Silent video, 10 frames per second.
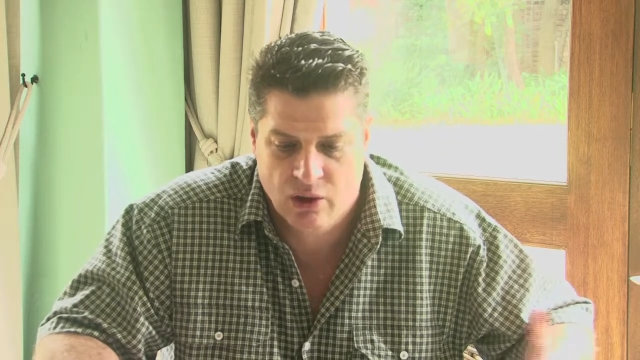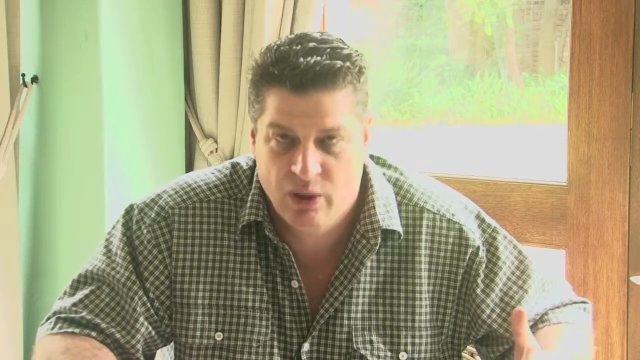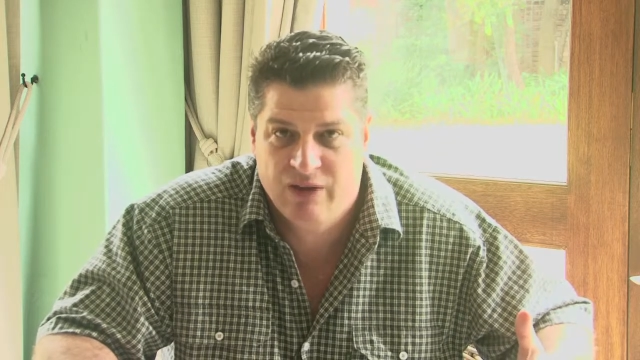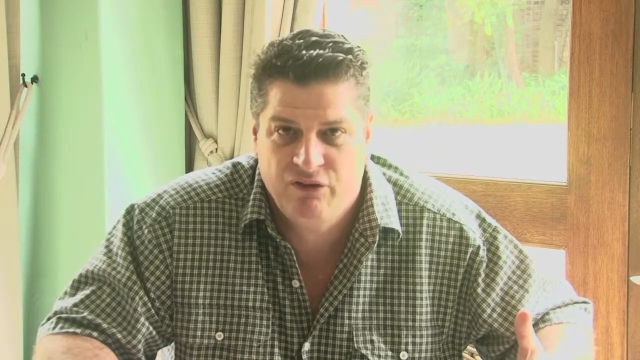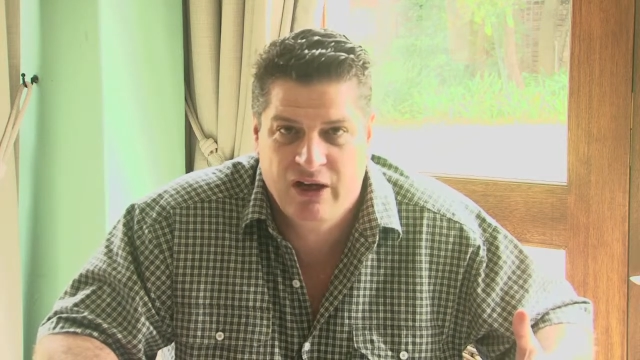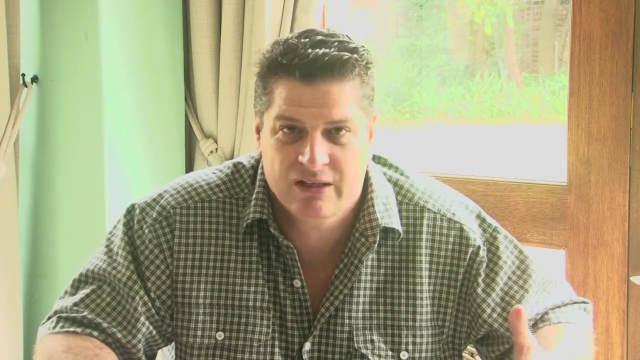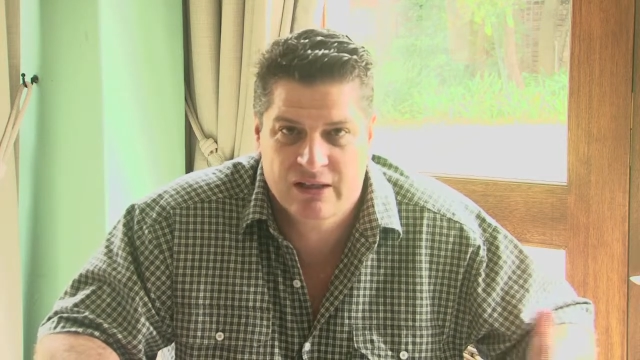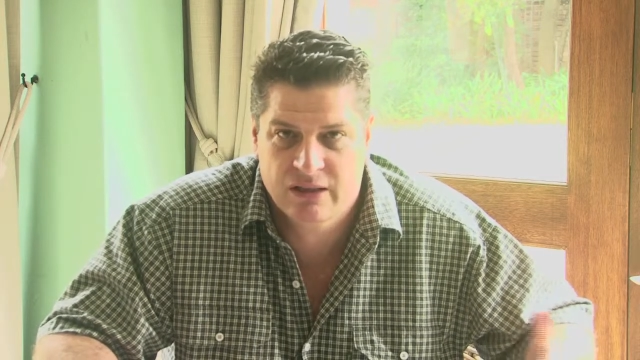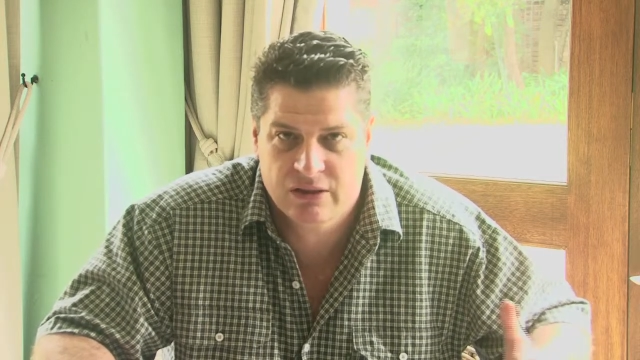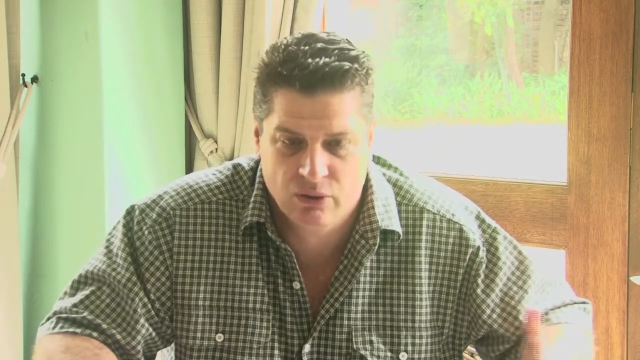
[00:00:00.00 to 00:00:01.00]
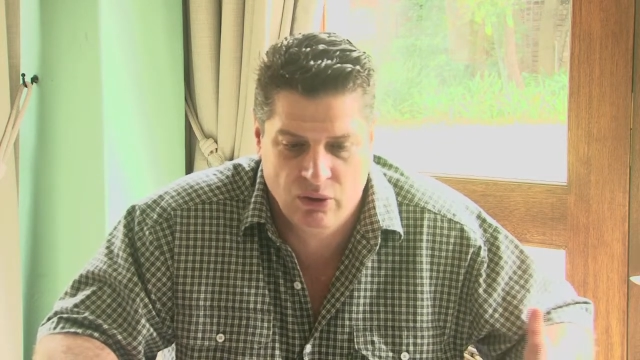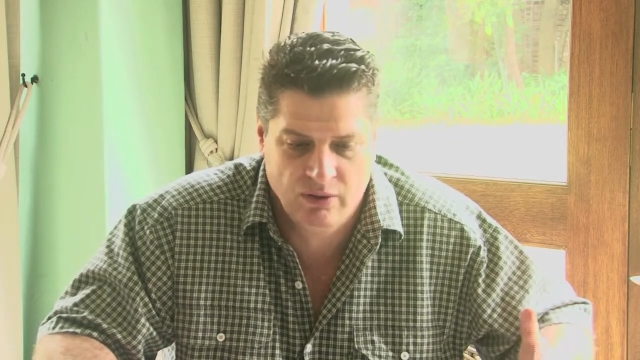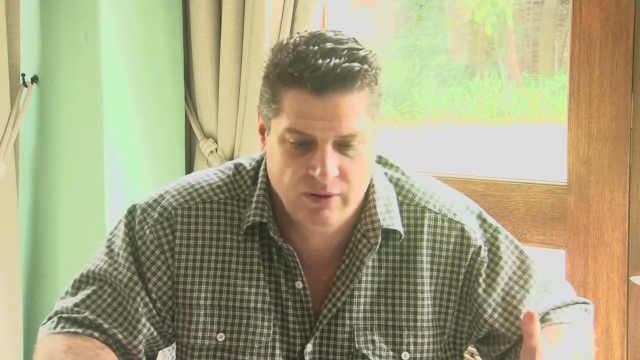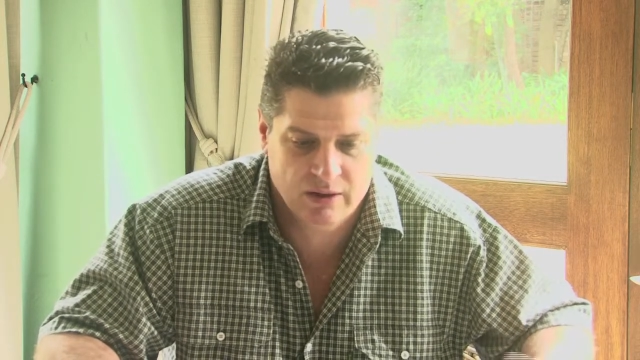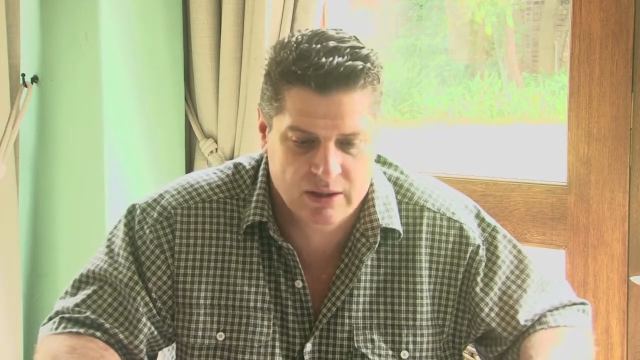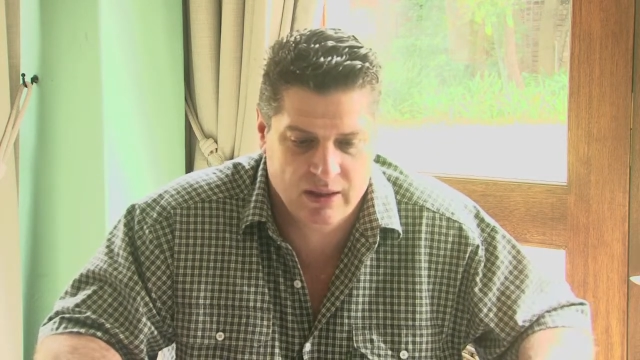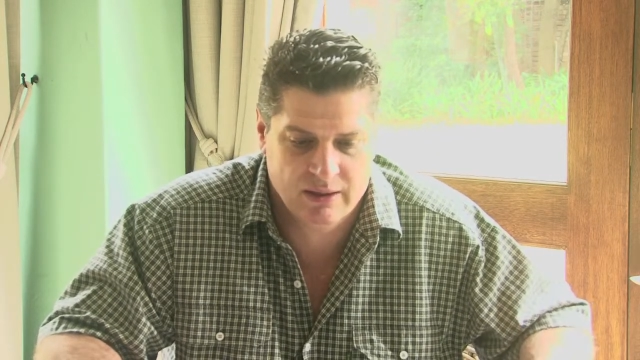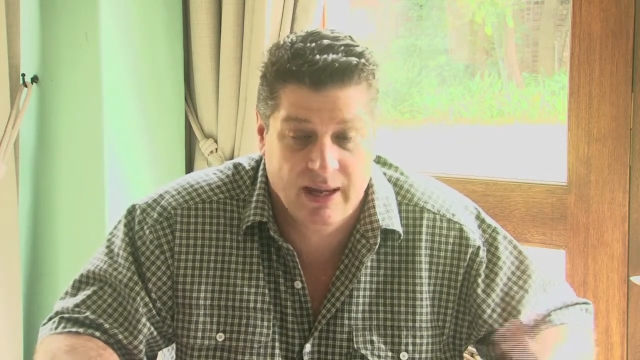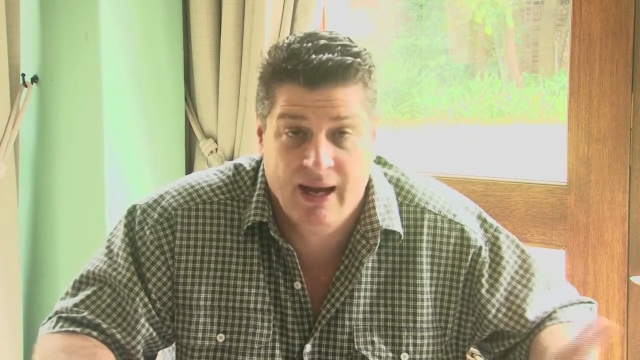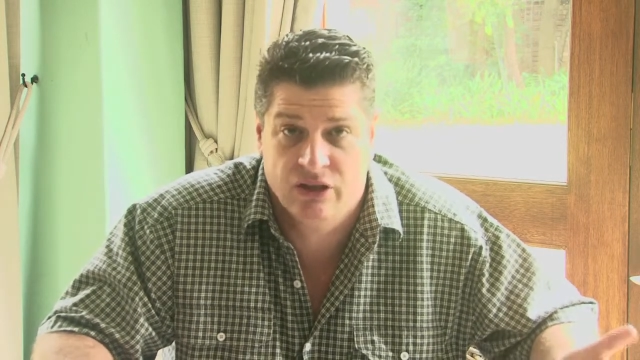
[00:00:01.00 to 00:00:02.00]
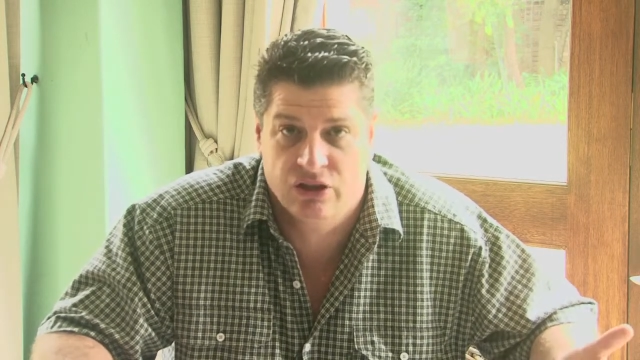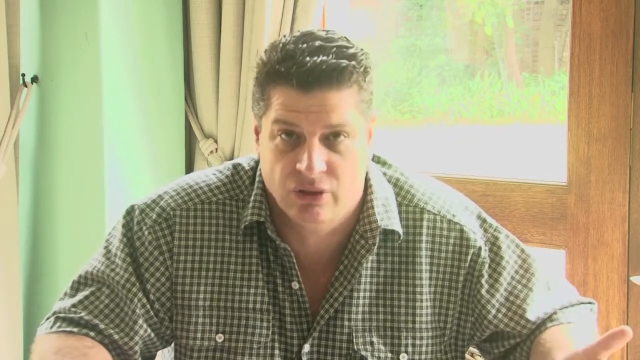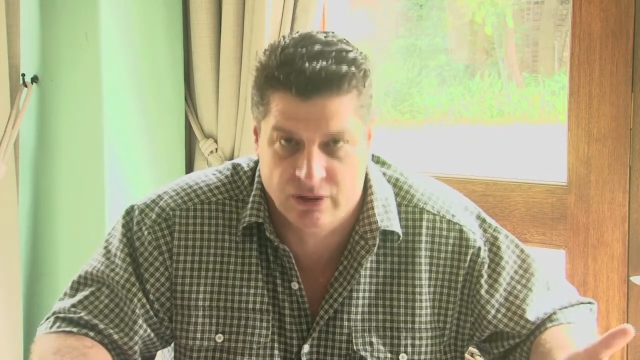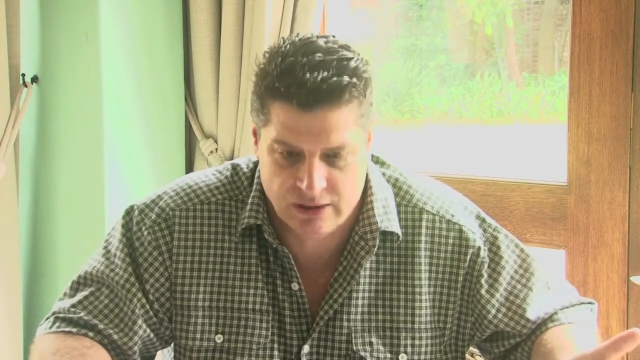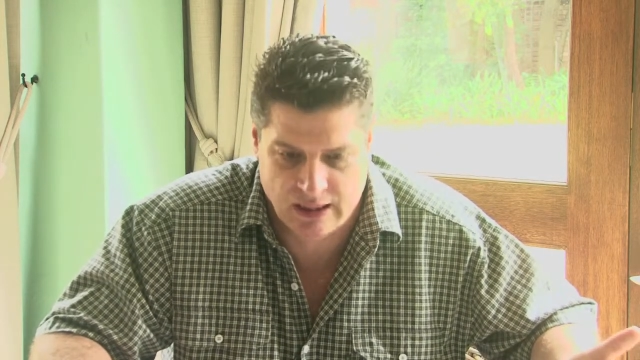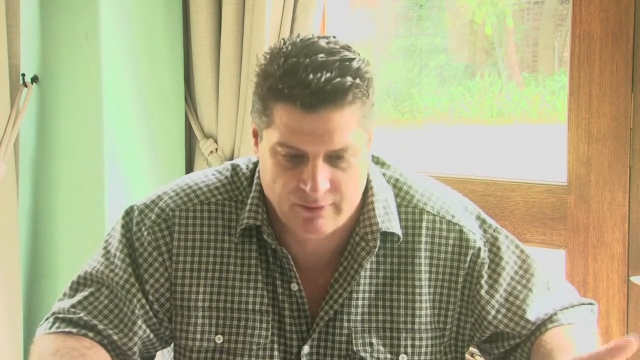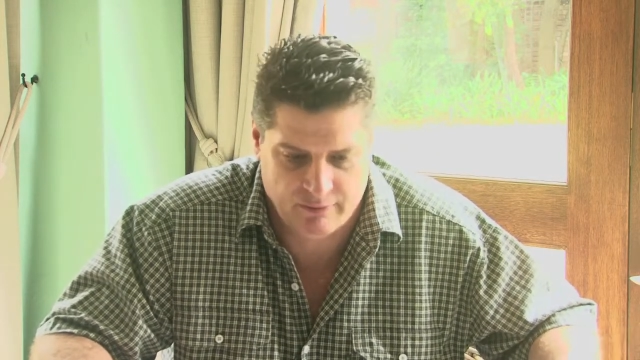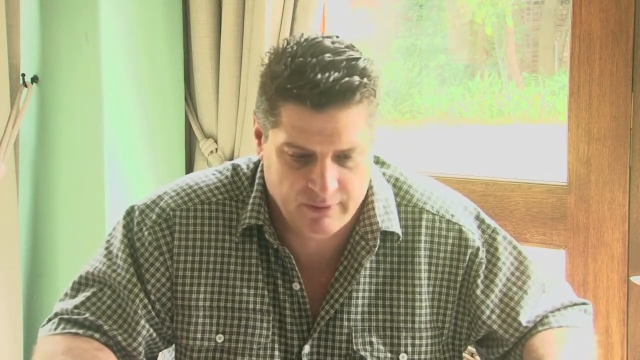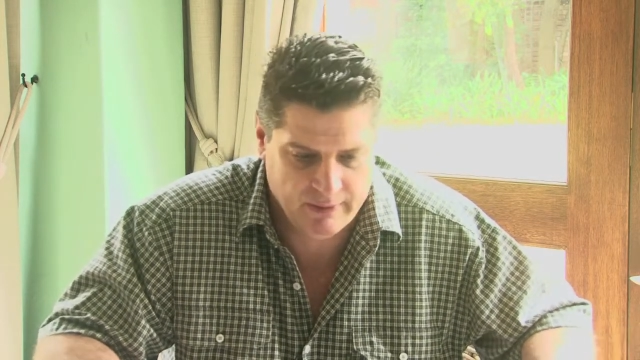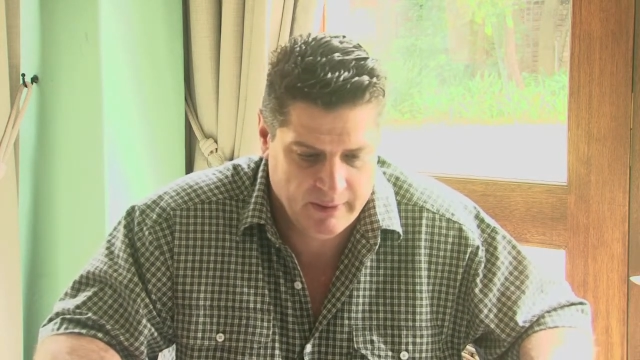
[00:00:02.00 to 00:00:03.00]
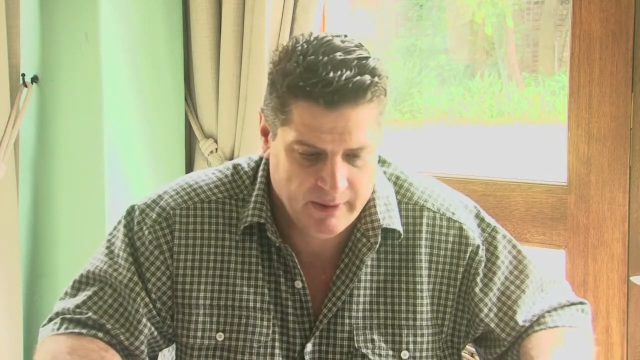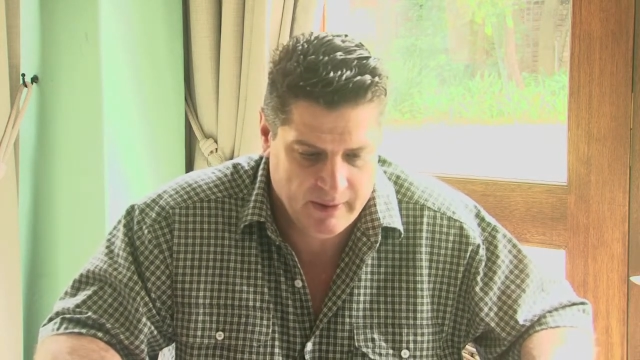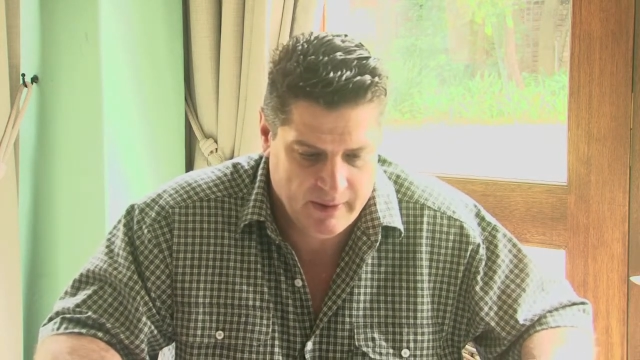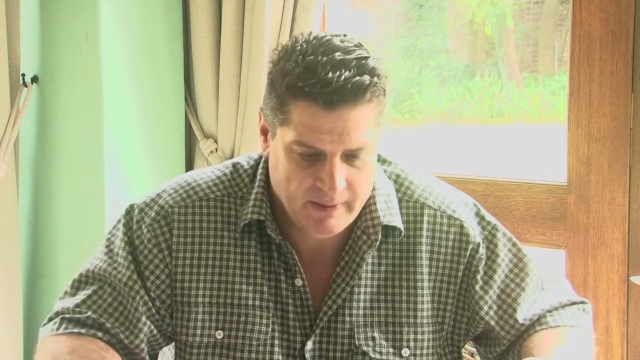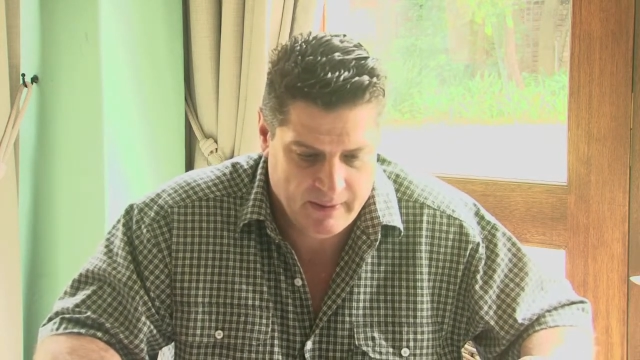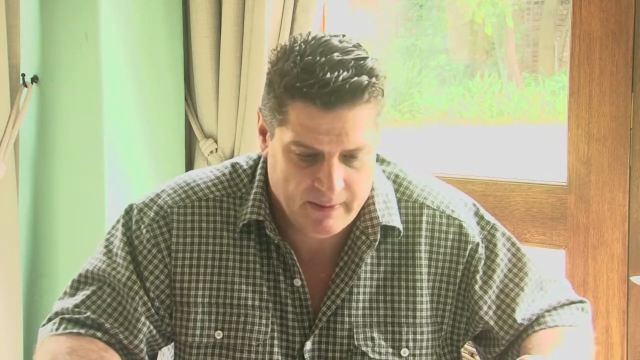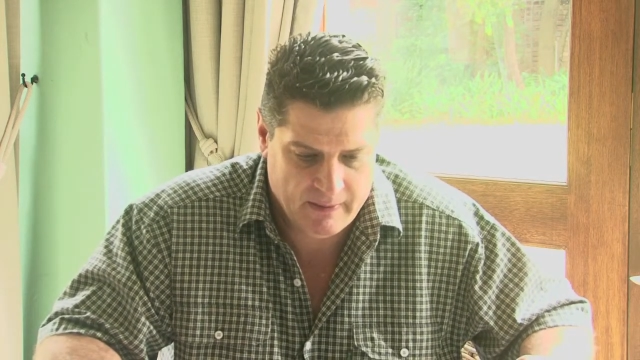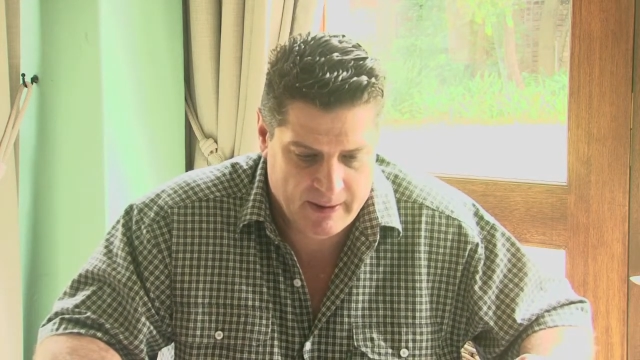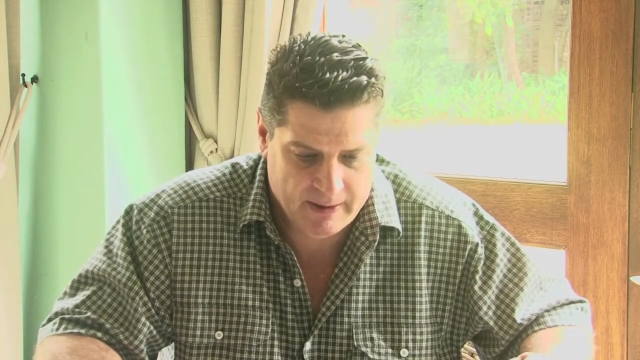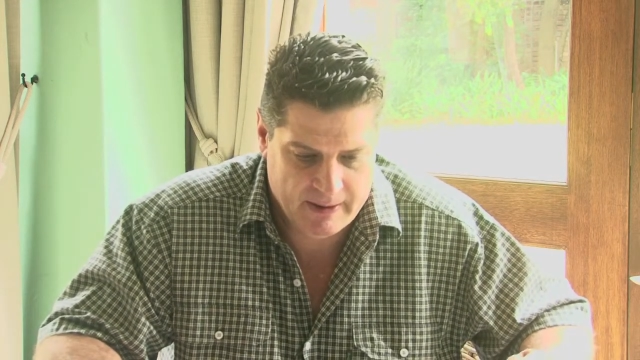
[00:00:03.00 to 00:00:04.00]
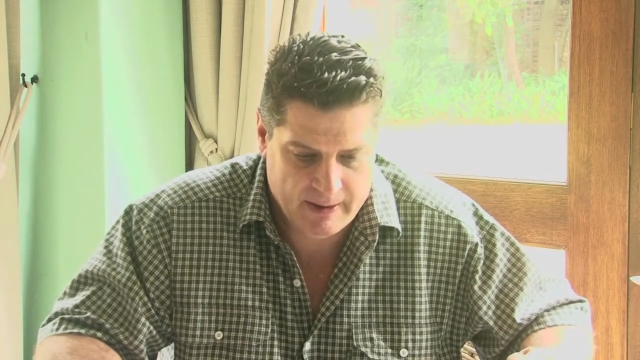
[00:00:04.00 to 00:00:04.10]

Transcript: quick fixes, all of those kinds of hands-on stuff. All right.